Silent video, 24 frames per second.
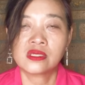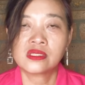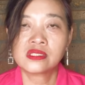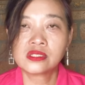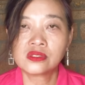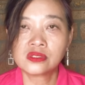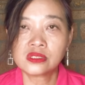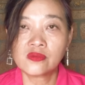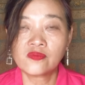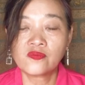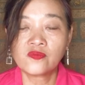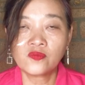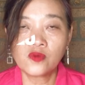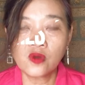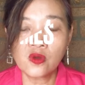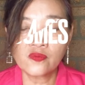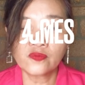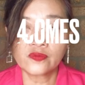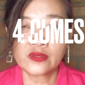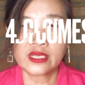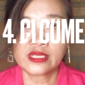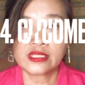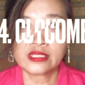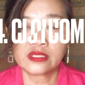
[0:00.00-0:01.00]
The fourth
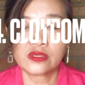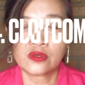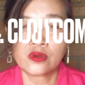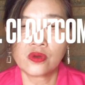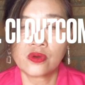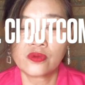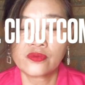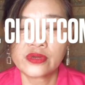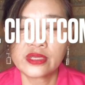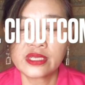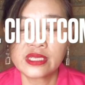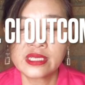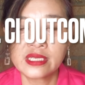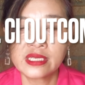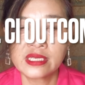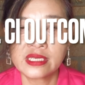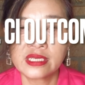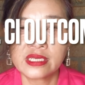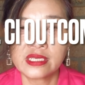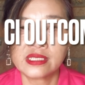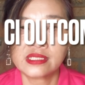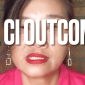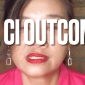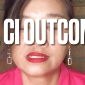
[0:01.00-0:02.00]
category
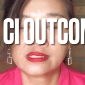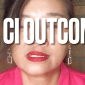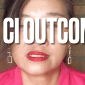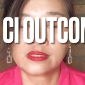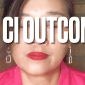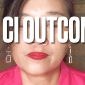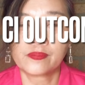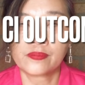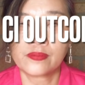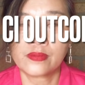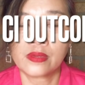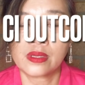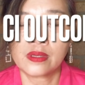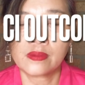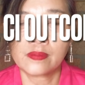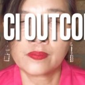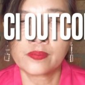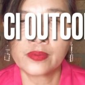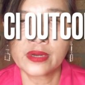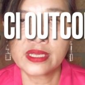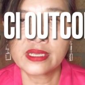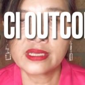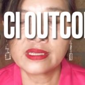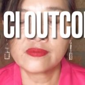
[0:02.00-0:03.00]
is the uh,
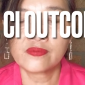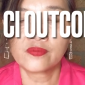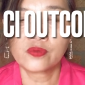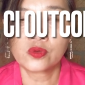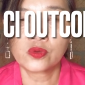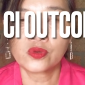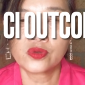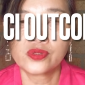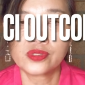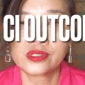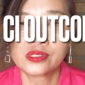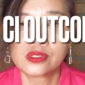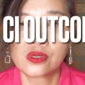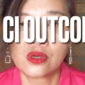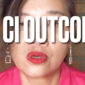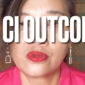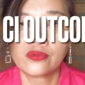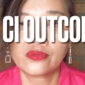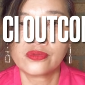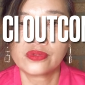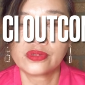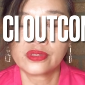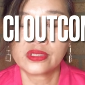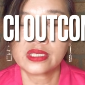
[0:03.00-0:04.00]
Bray focus on
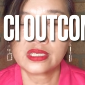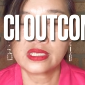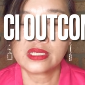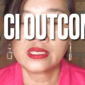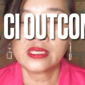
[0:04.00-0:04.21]
the